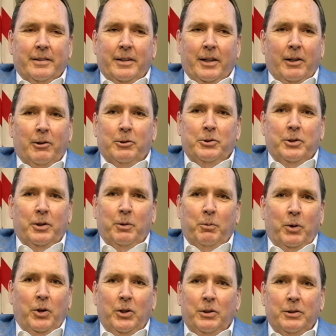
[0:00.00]
colors on the
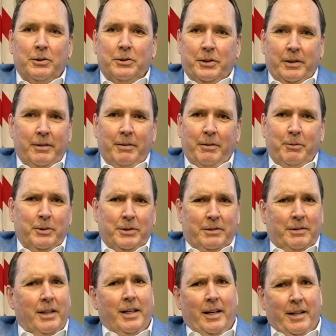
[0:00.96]
walls, it, it
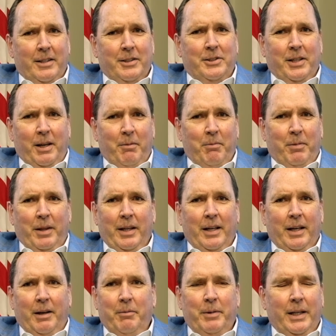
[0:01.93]
was kind of the same
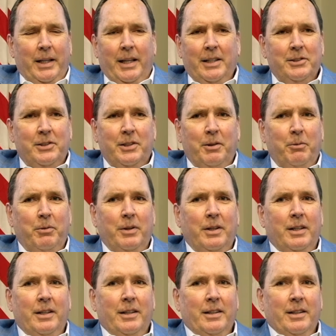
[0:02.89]
thing. I'm like, that's not,
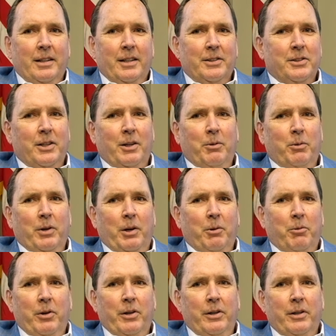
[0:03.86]
that's not what I
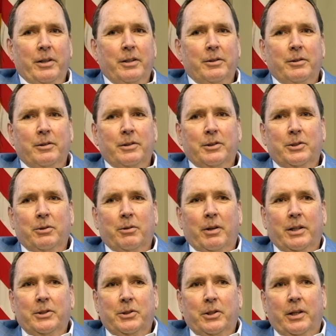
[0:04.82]
want to do. And so
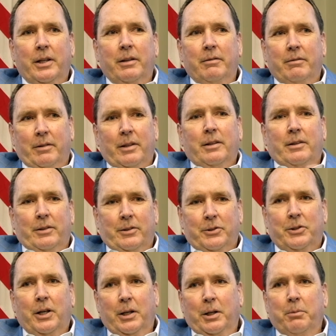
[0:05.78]
I say,
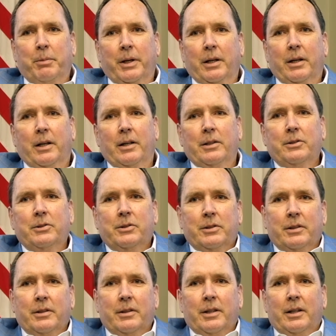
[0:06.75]
stuck to my guns
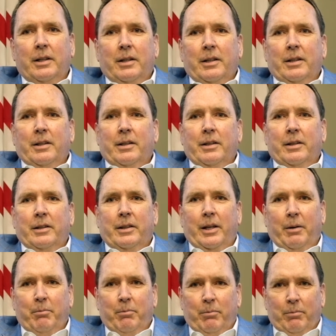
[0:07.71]
and
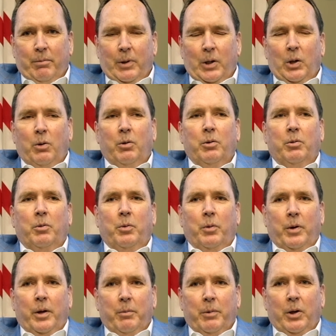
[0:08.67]
kept going with
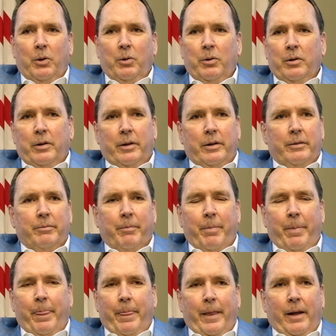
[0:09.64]
what I'm going and
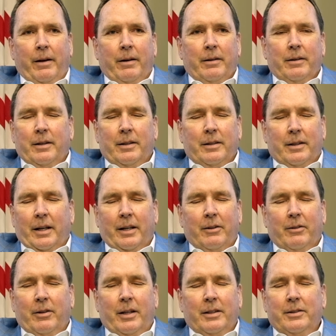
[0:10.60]
I
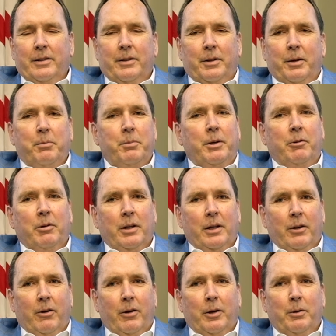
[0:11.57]
don't, it'd be really
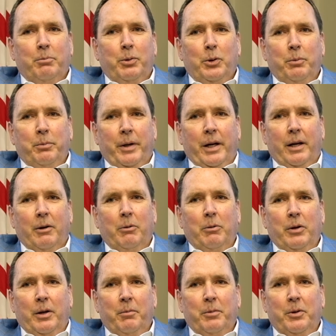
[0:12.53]
hard to pull me out of
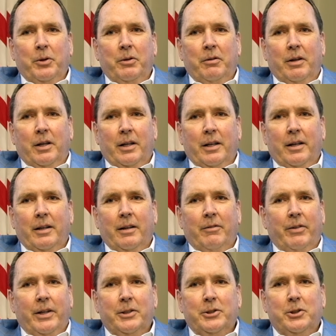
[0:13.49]
what I'm doing right now.
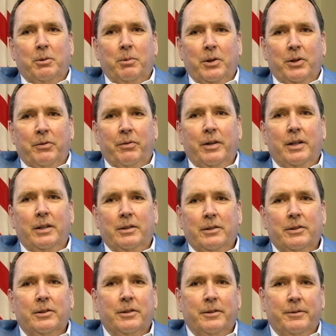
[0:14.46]
I've had so much fun. So.